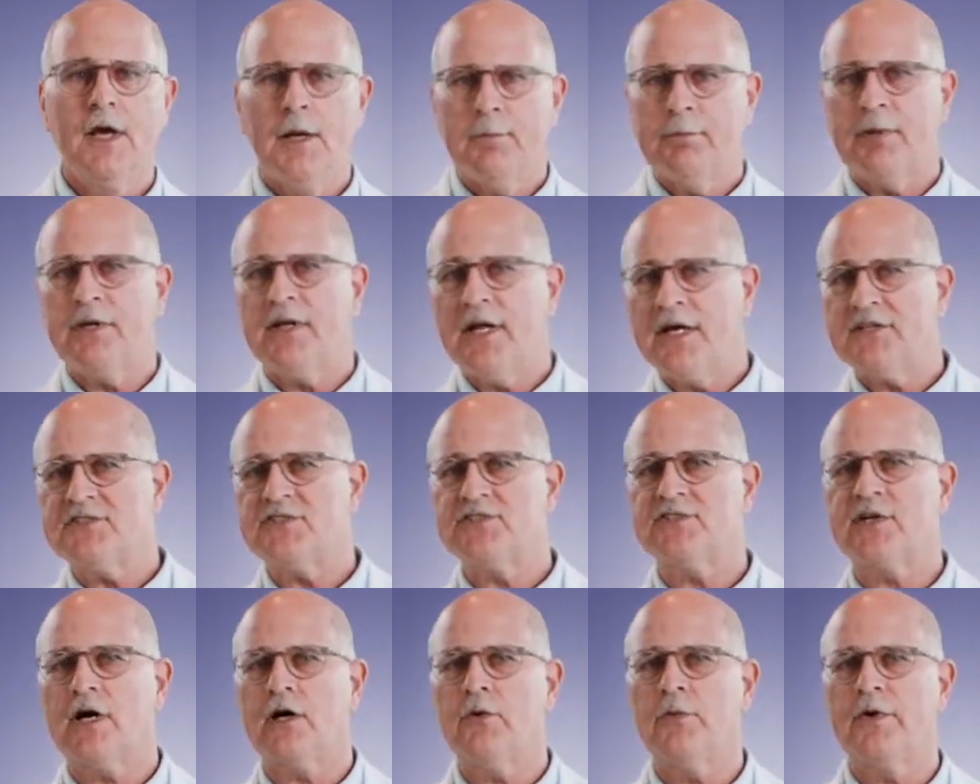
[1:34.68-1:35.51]
But let's
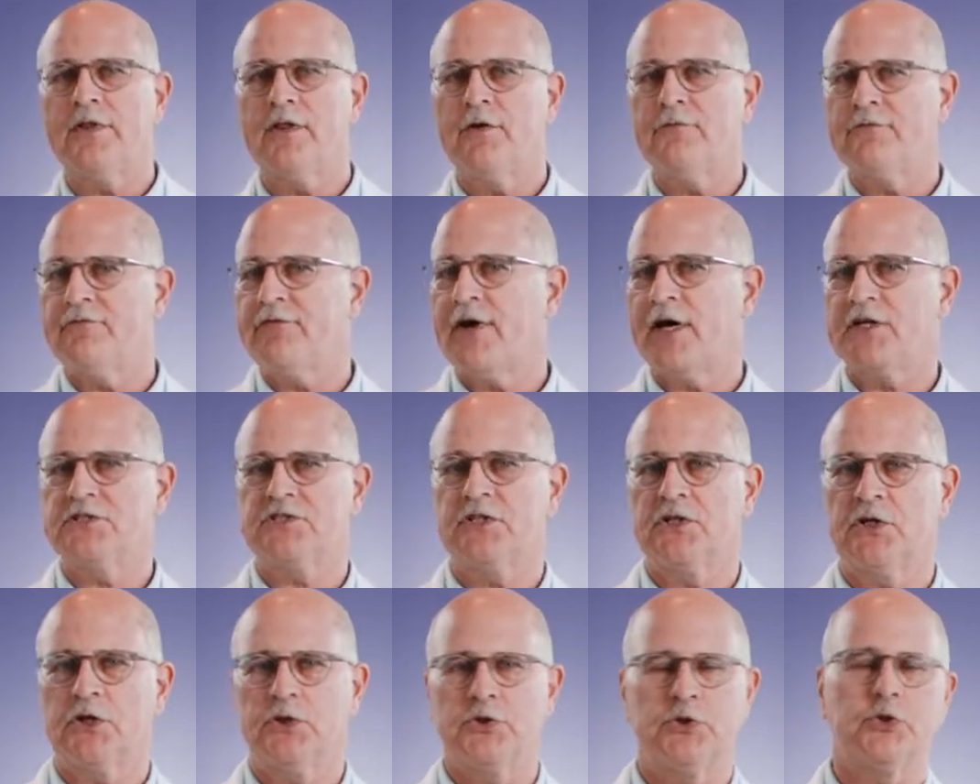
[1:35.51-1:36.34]
start with
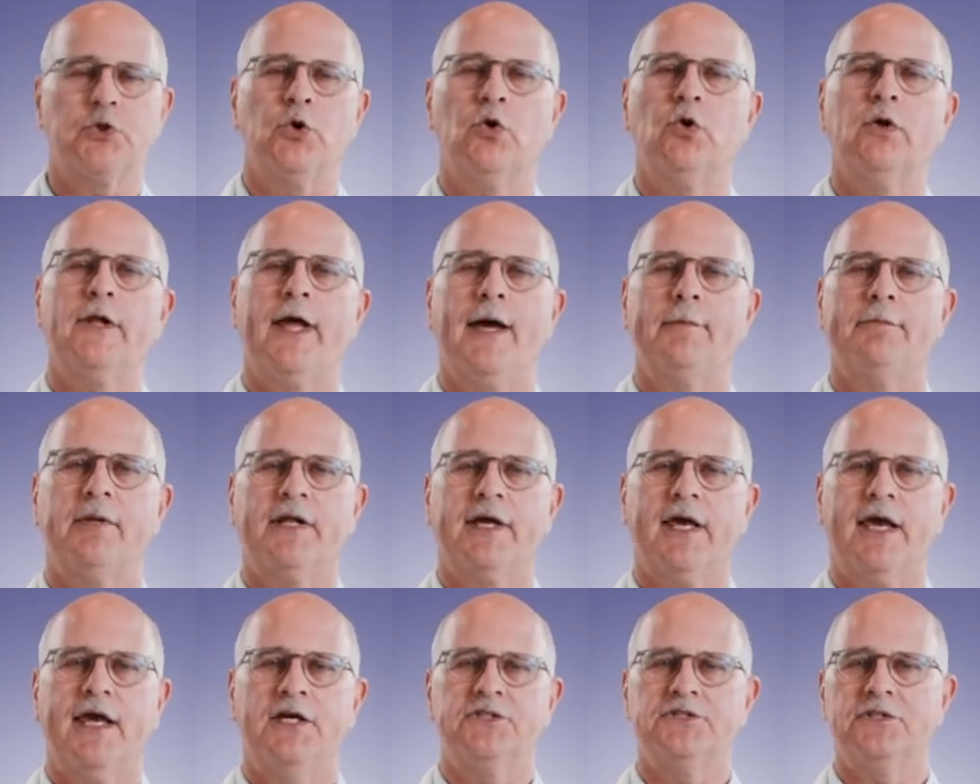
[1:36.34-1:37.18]
infection control
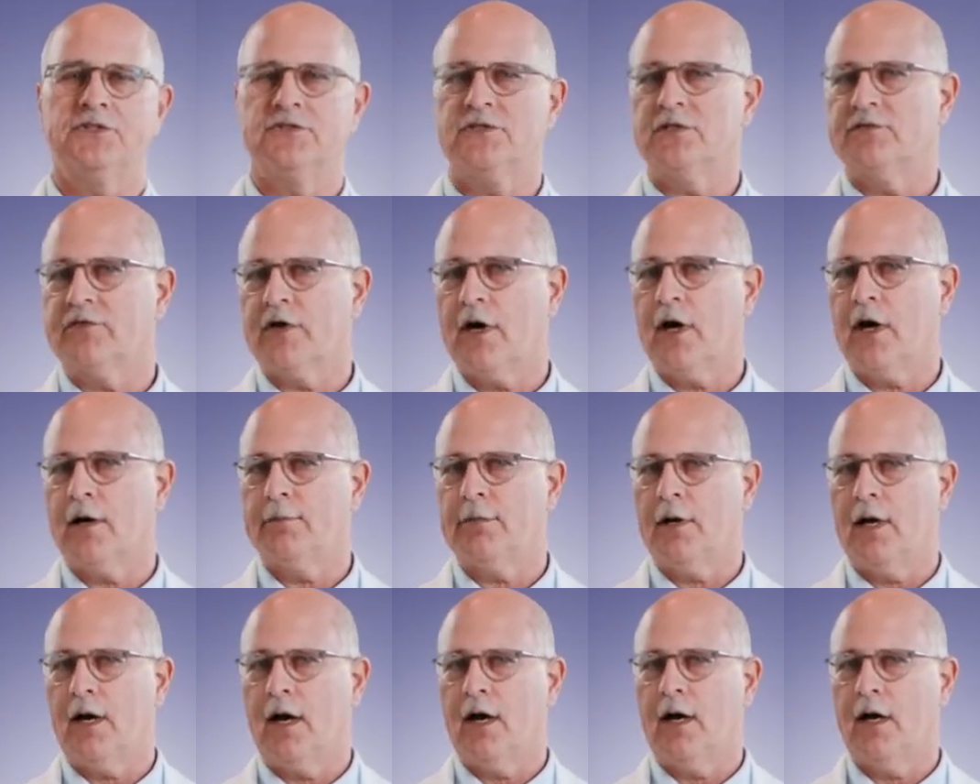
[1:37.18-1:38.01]
applications of
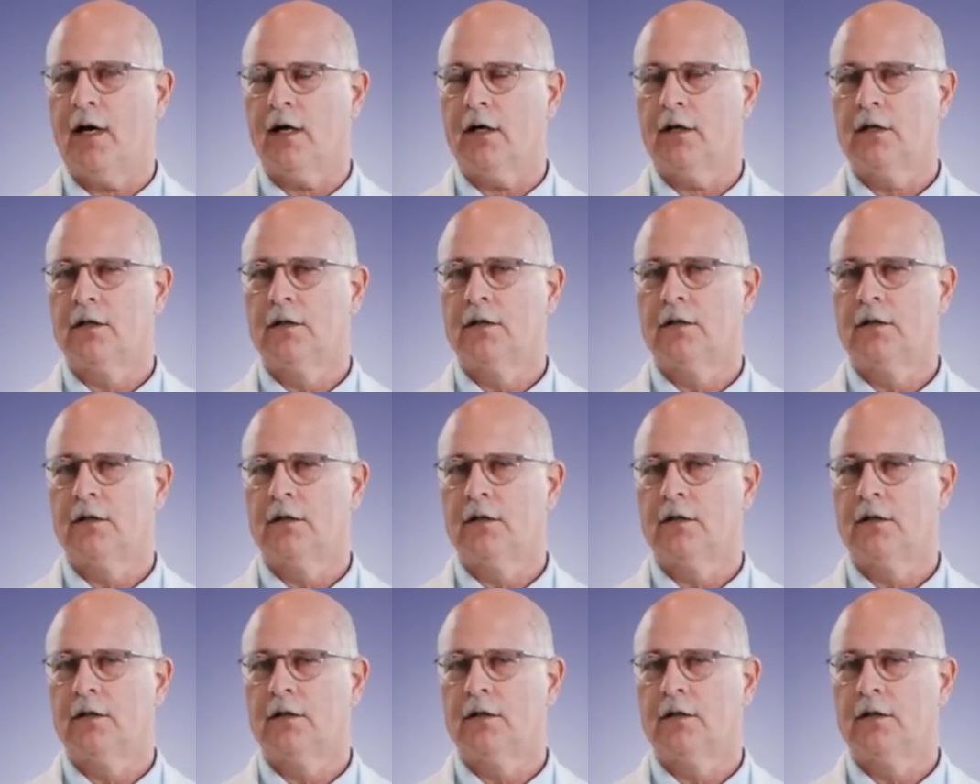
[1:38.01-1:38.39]
Carba-R.